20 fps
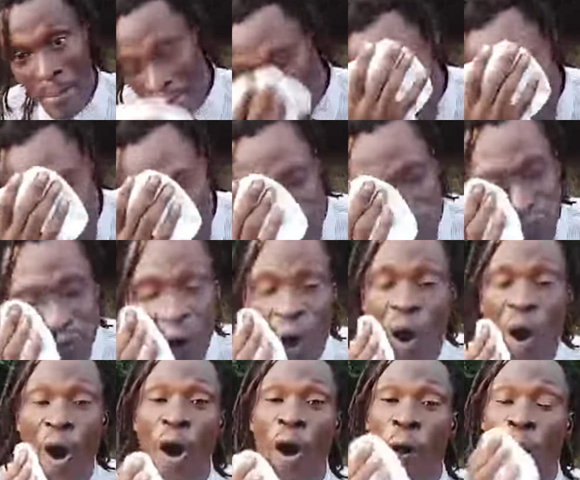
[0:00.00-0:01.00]
they look
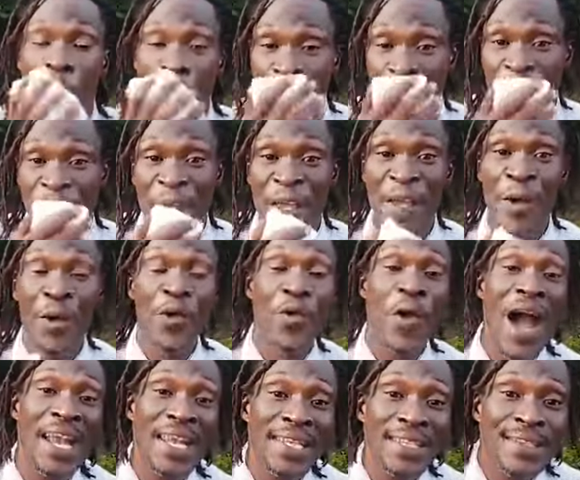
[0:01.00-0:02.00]
for
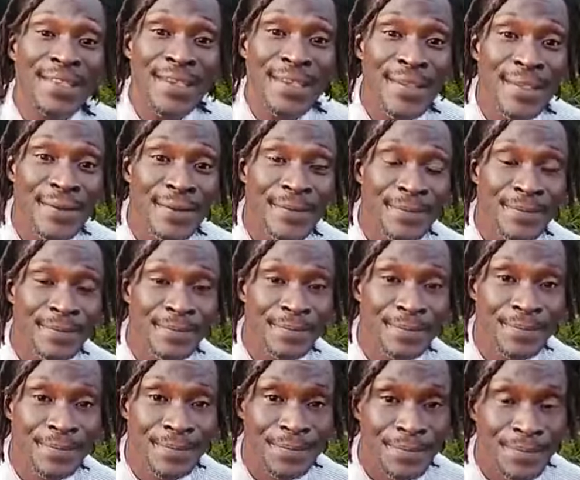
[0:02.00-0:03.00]
equality,
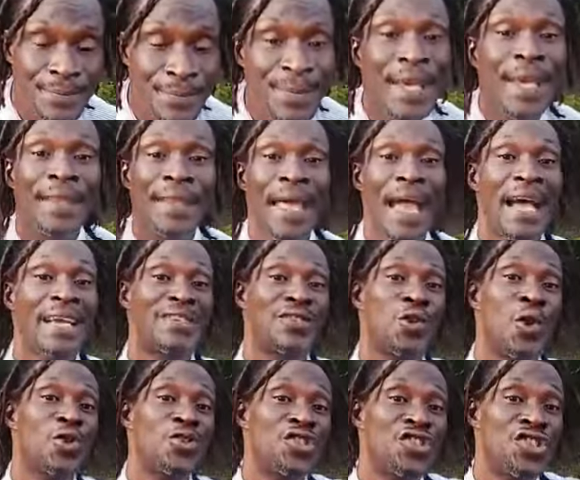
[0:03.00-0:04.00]
they
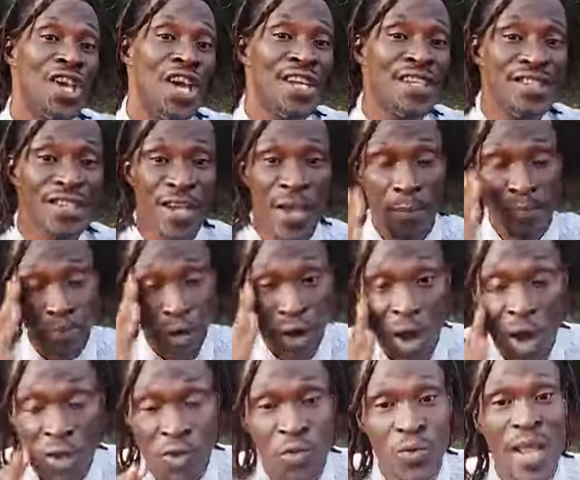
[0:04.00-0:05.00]
associate a
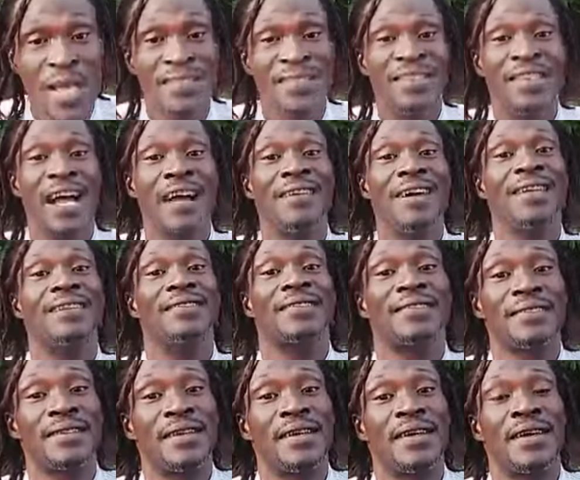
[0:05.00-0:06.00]
product known as
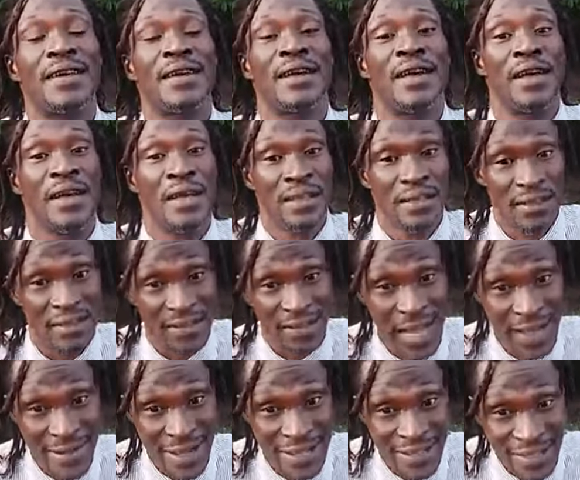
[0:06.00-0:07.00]
cigarettes, the
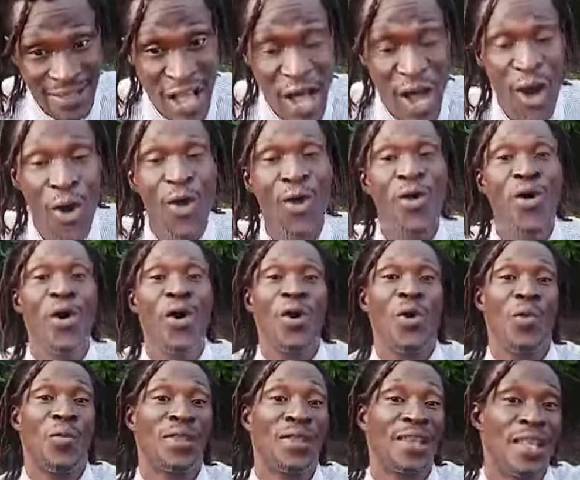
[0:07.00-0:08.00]
cigarettes now,
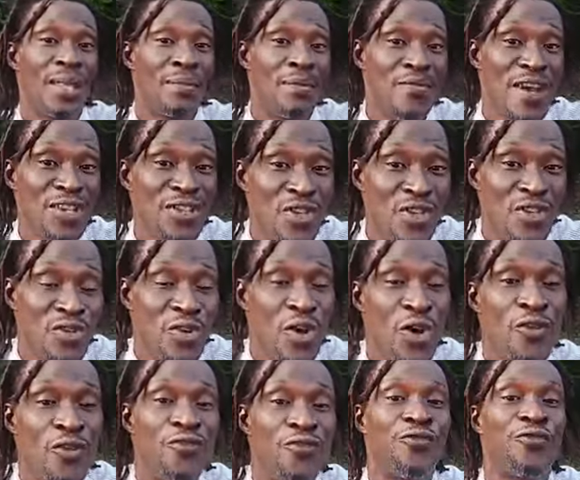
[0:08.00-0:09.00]
with the liberations
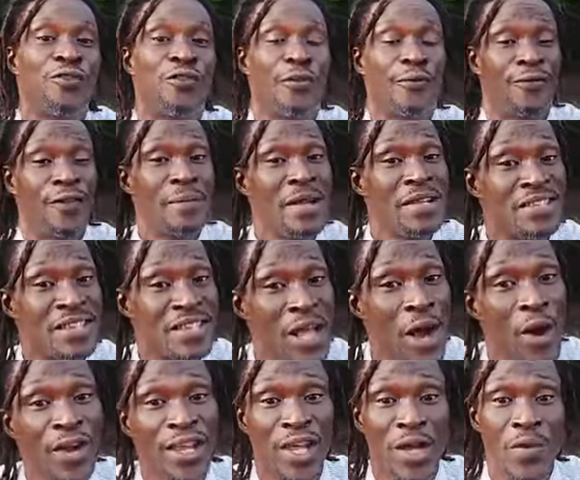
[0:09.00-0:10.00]
of females now,
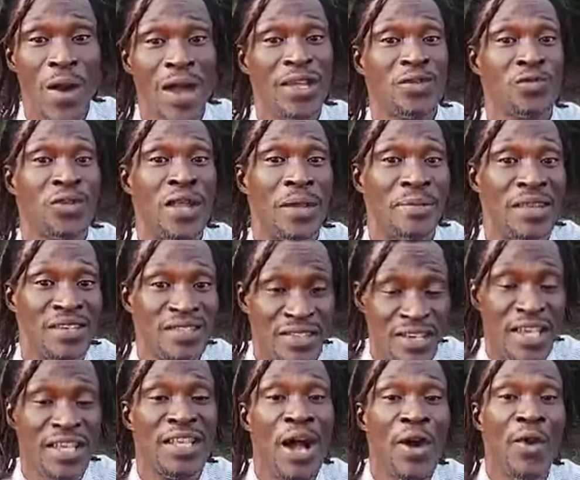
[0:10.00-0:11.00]
or the equality women is
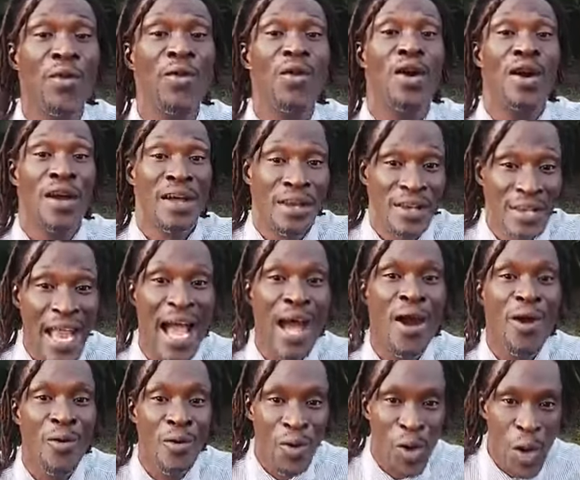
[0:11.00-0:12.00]
sick now,
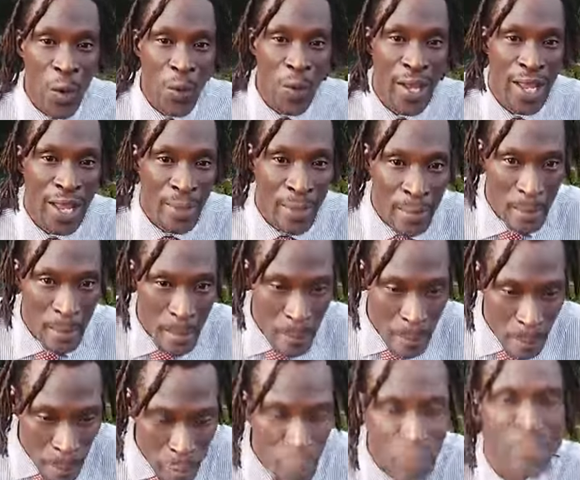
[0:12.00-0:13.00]
now, Lowy
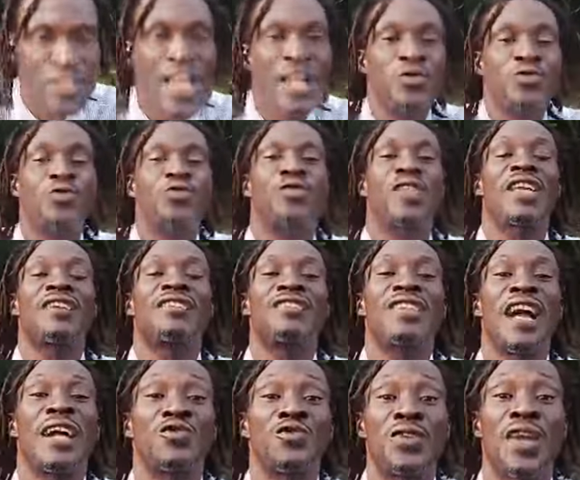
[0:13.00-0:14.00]
puts them two things
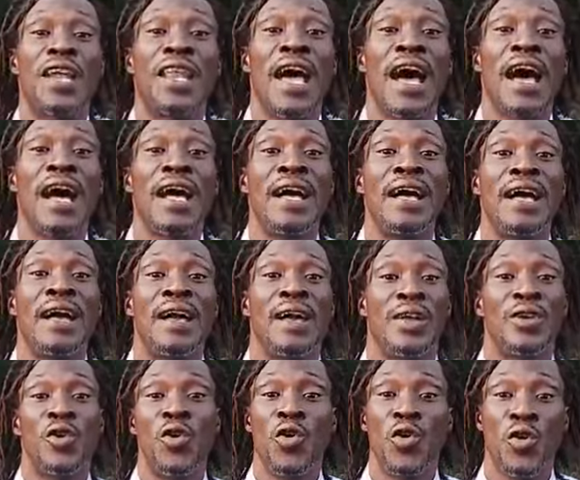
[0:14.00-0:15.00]
there together,
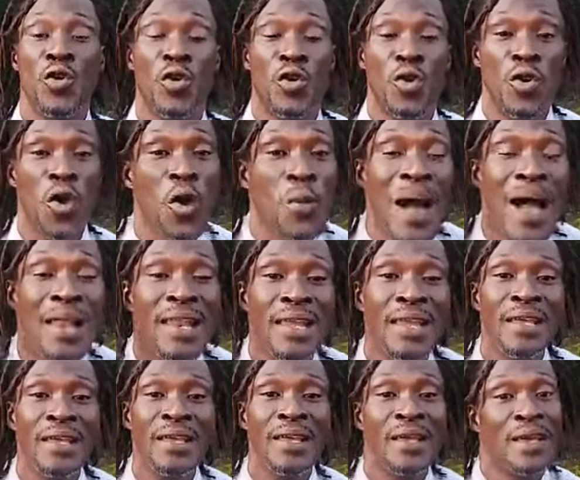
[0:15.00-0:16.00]
you know,
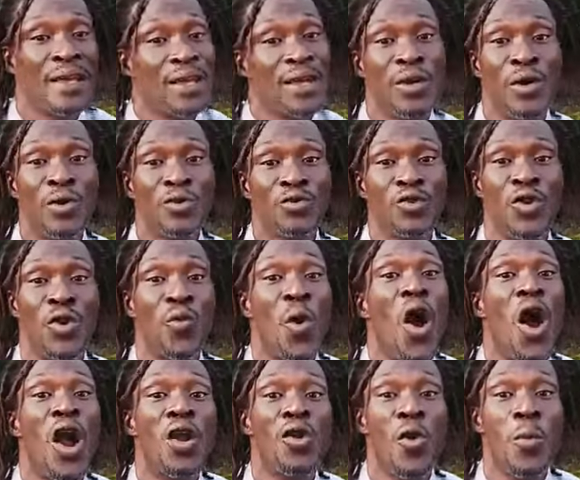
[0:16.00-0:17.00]
globally, you know, so the
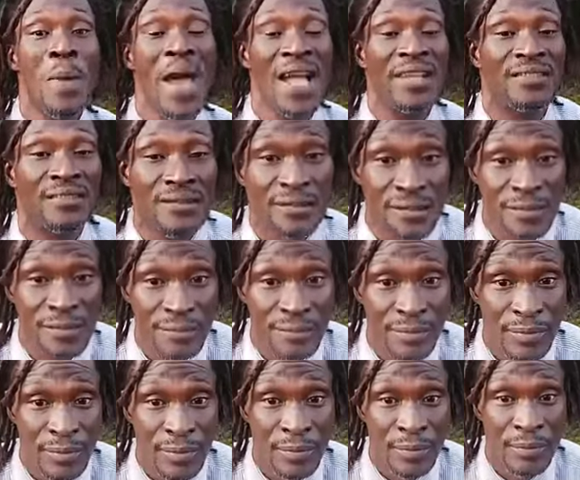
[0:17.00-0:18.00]
world go bet.
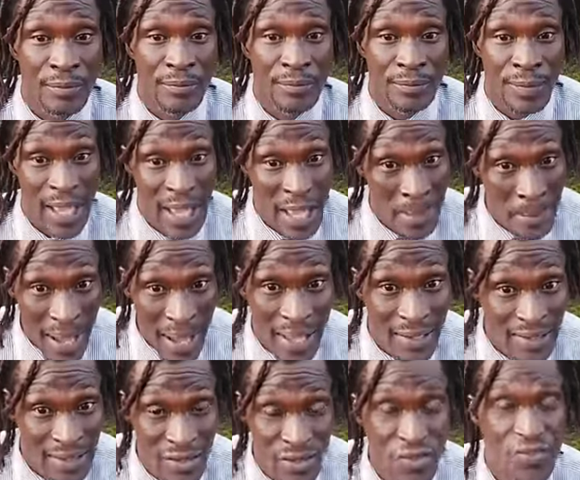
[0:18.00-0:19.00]
Now, a
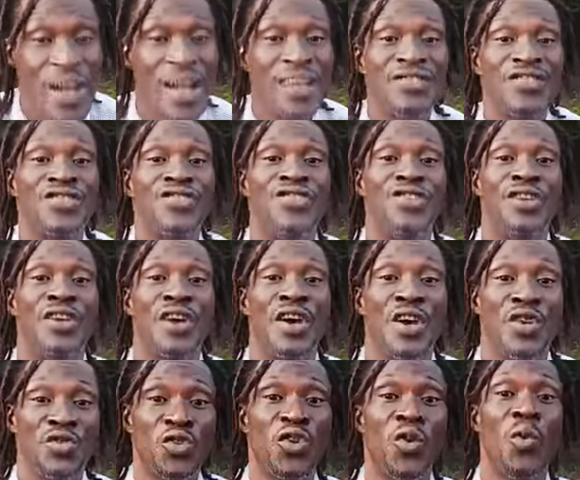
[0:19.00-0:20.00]
marketing strategy.
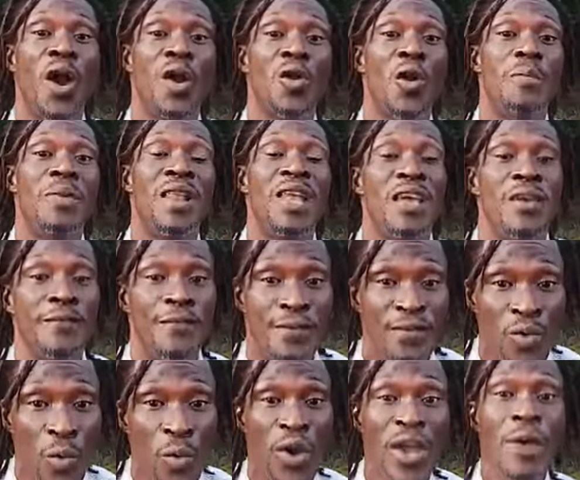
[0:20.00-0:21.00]
So the world go believe.
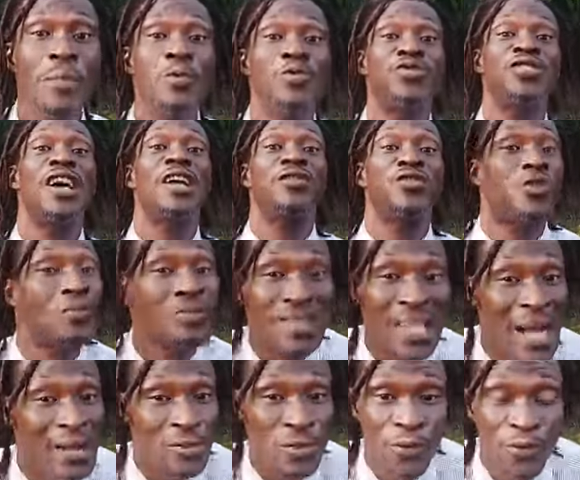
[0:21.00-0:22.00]
So we're able to sell something
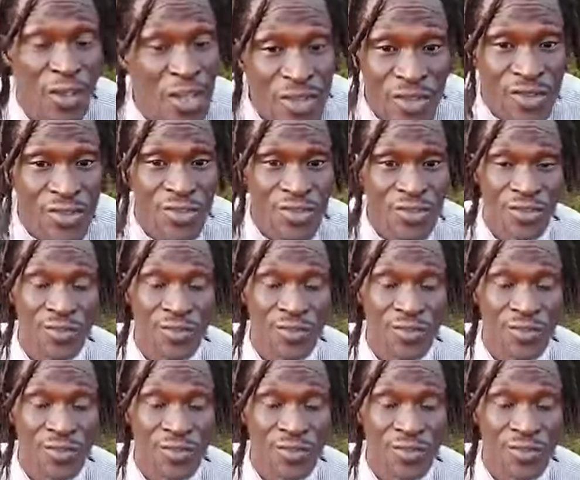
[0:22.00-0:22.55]
out of this.